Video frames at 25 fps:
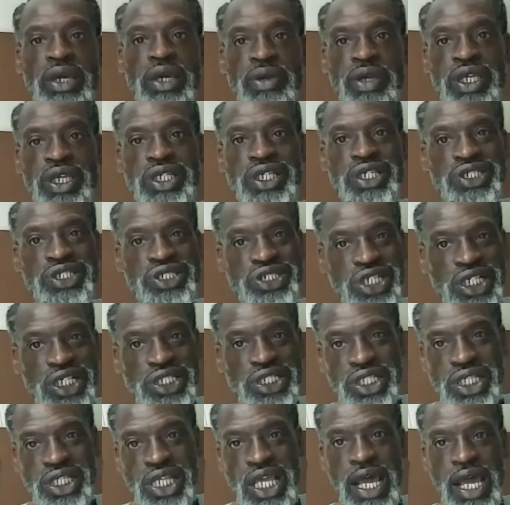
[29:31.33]
it, it
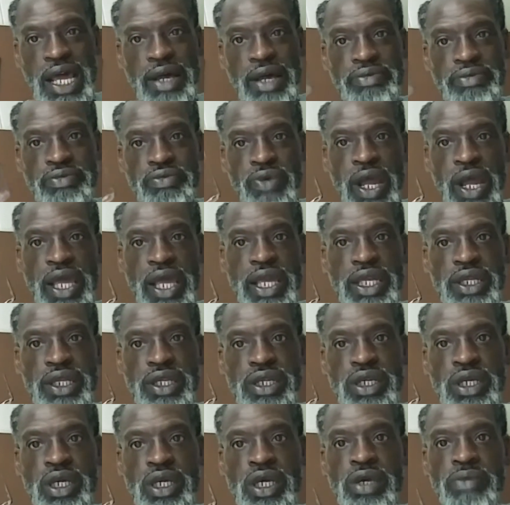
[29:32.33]
shuts it down, right?
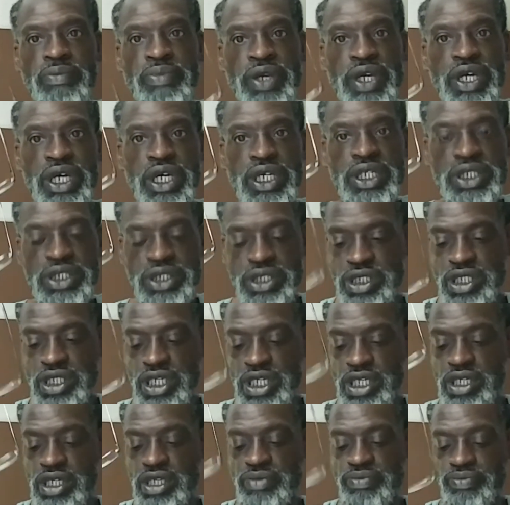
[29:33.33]
Because
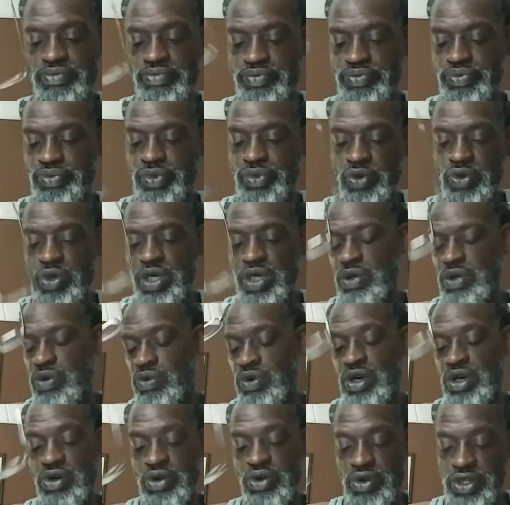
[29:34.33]
the well,
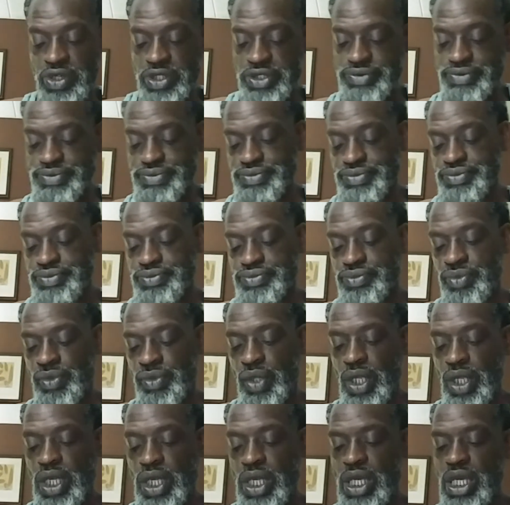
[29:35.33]
hold on,
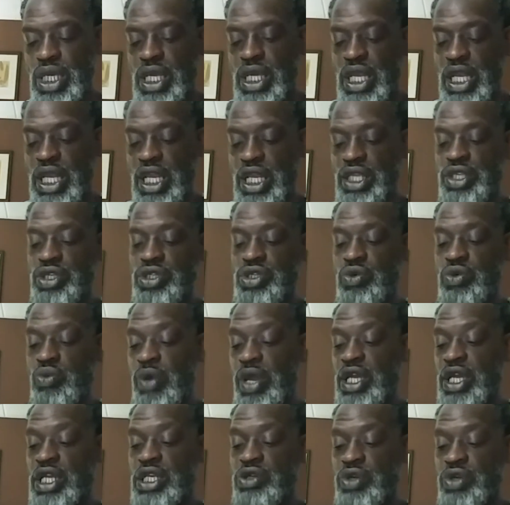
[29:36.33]
either
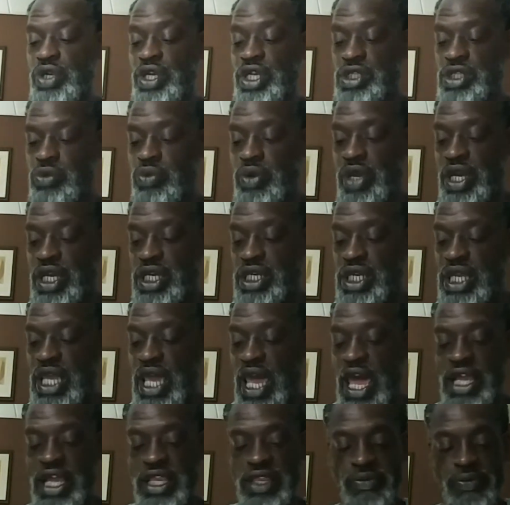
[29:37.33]
directly or indirectly
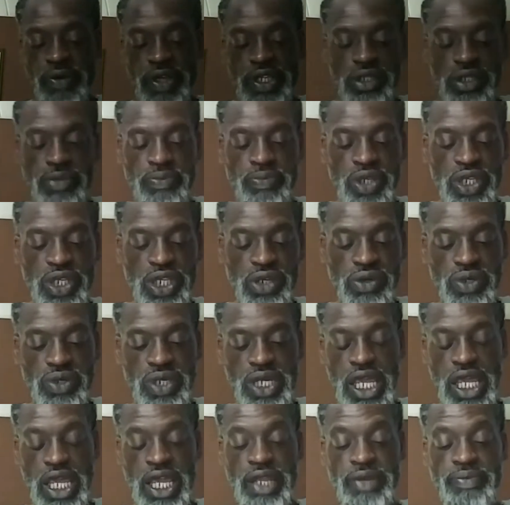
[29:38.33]
activates the pineal
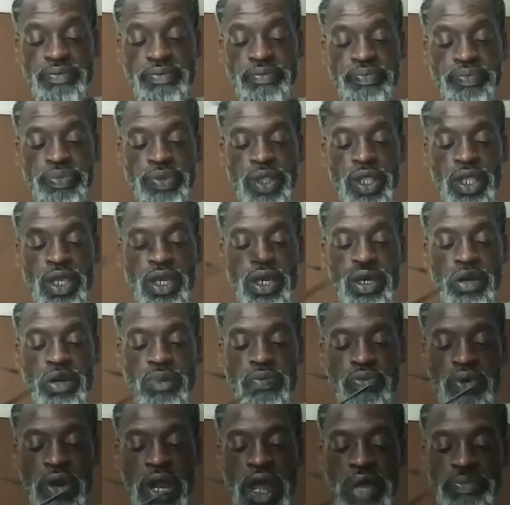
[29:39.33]
gland,
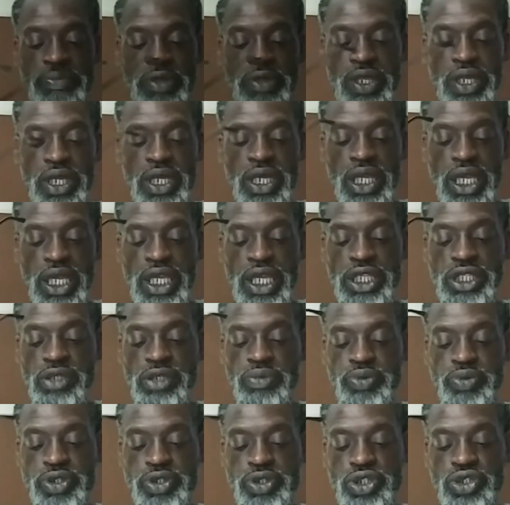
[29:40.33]
prompting it to
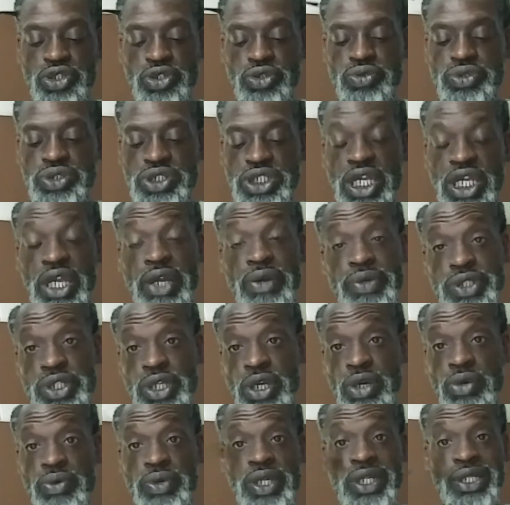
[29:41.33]
produce
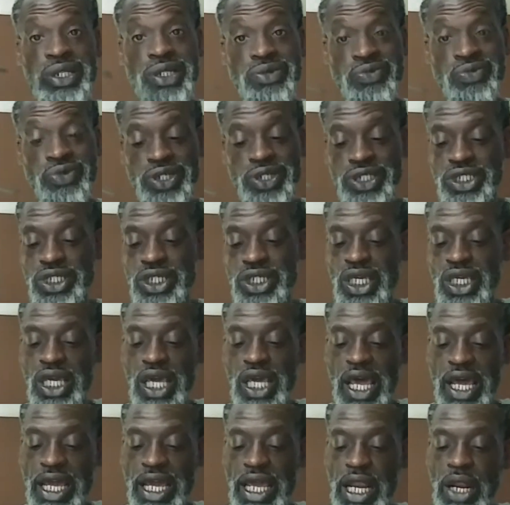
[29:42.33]
serotonin, which
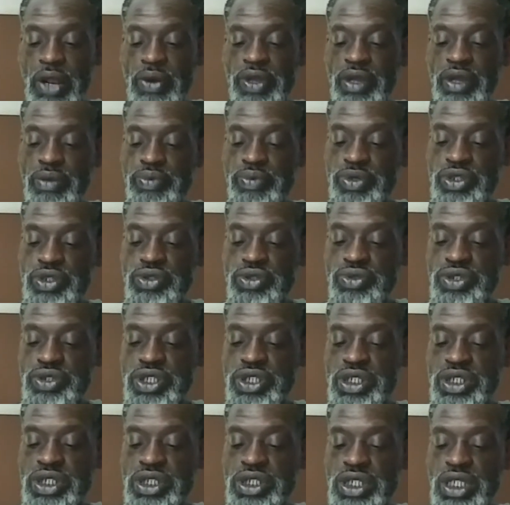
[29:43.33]
I got on here
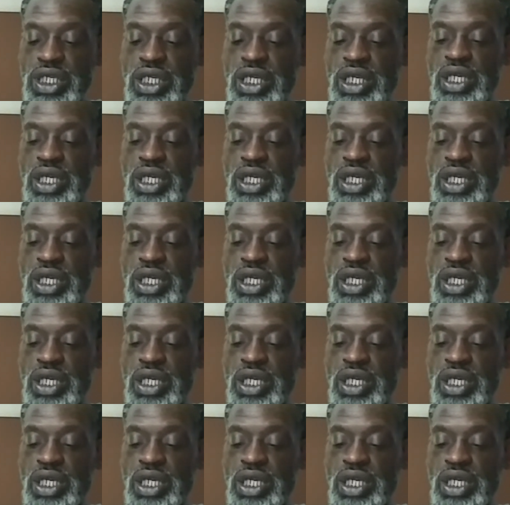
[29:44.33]
produces